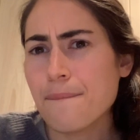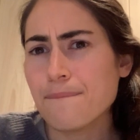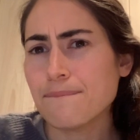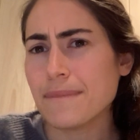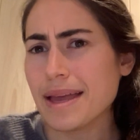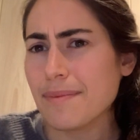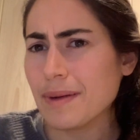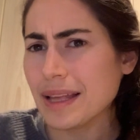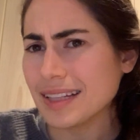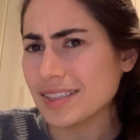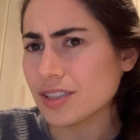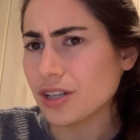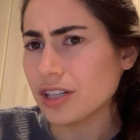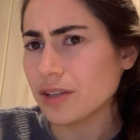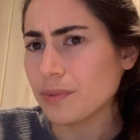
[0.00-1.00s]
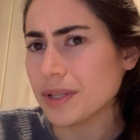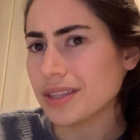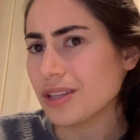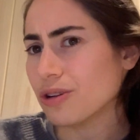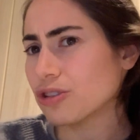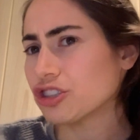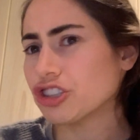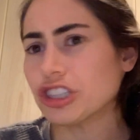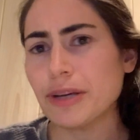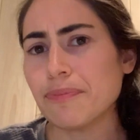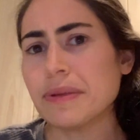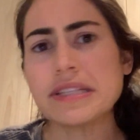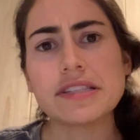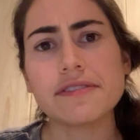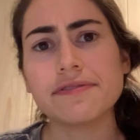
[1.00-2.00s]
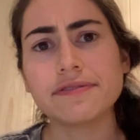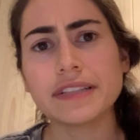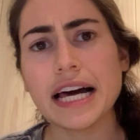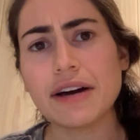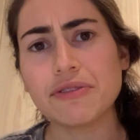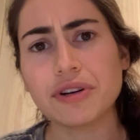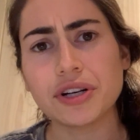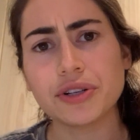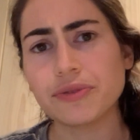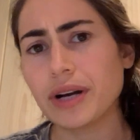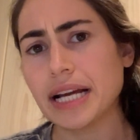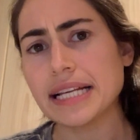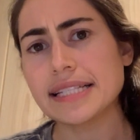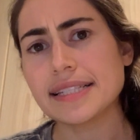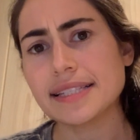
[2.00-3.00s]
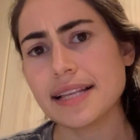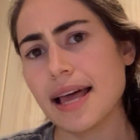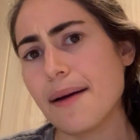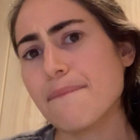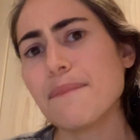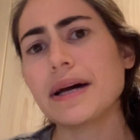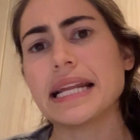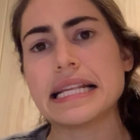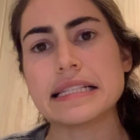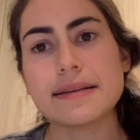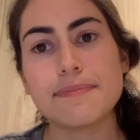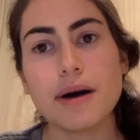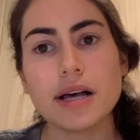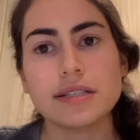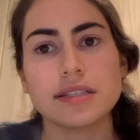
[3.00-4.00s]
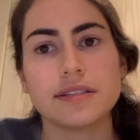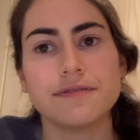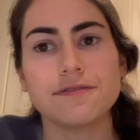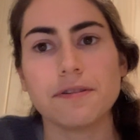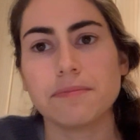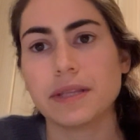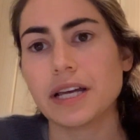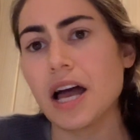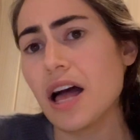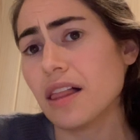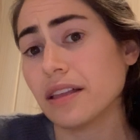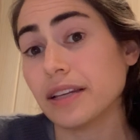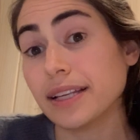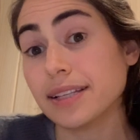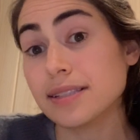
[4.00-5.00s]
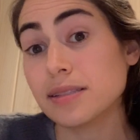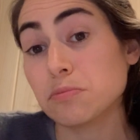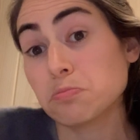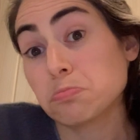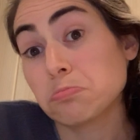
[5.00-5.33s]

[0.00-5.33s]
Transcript: Maybe it started with those shipments of flour and rice and money to Boston from the colonies.